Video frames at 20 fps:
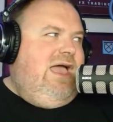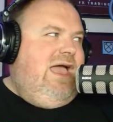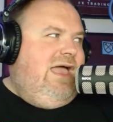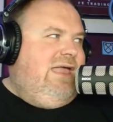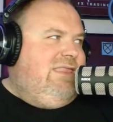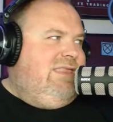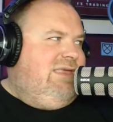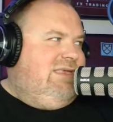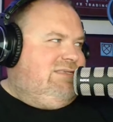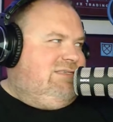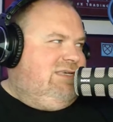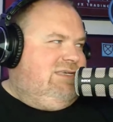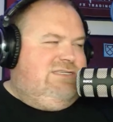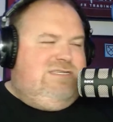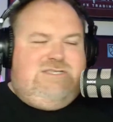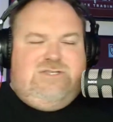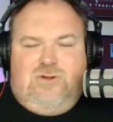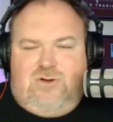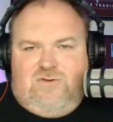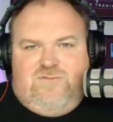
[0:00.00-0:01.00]
and it's
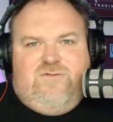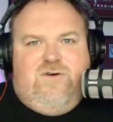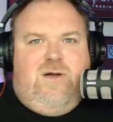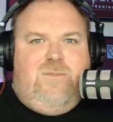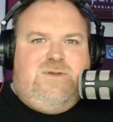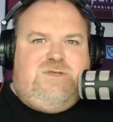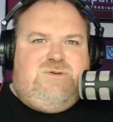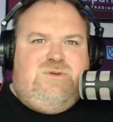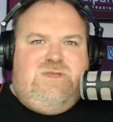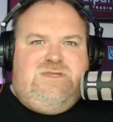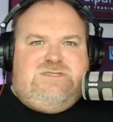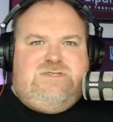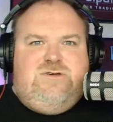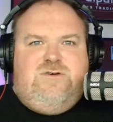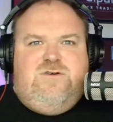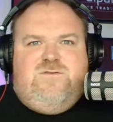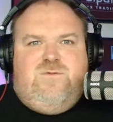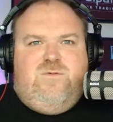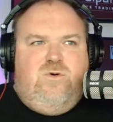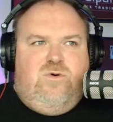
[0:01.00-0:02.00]
a dogfight between the
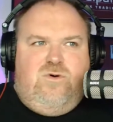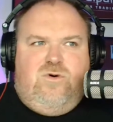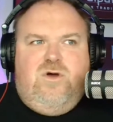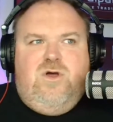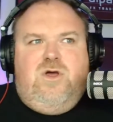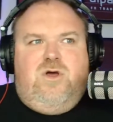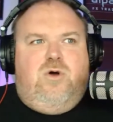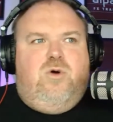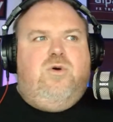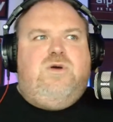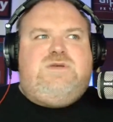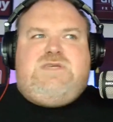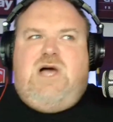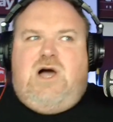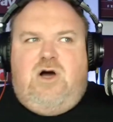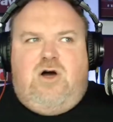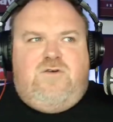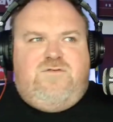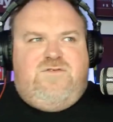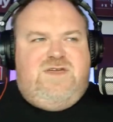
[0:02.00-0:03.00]
two of them, or it's
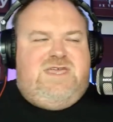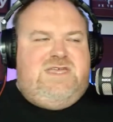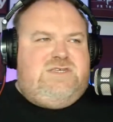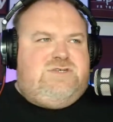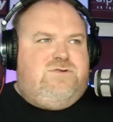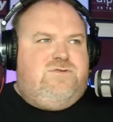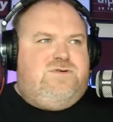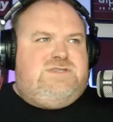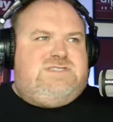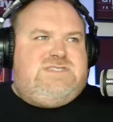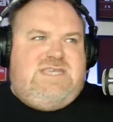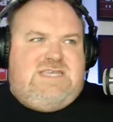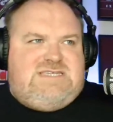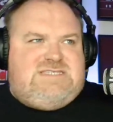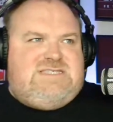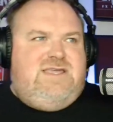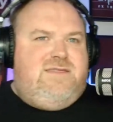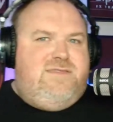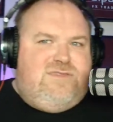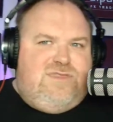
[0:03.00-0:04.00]
half each, or it's
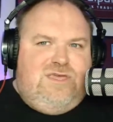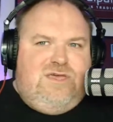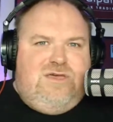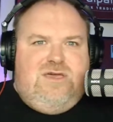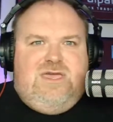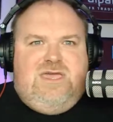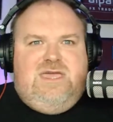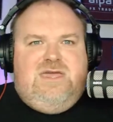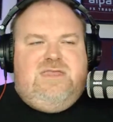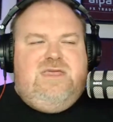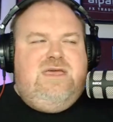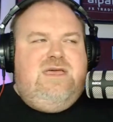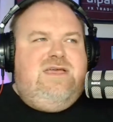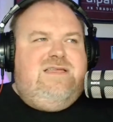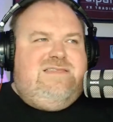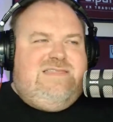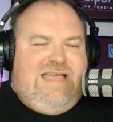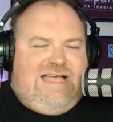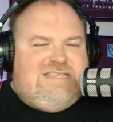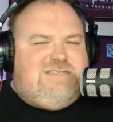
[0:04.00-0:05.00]
60 and 30, and
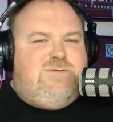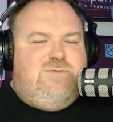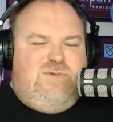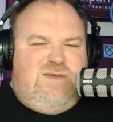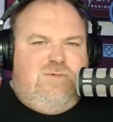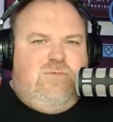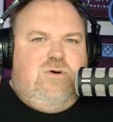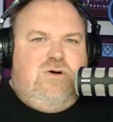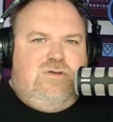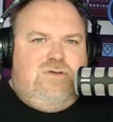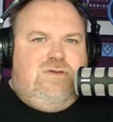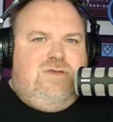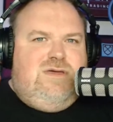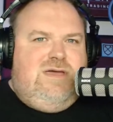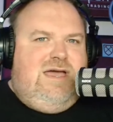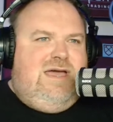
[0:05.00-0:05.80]
that's what we want.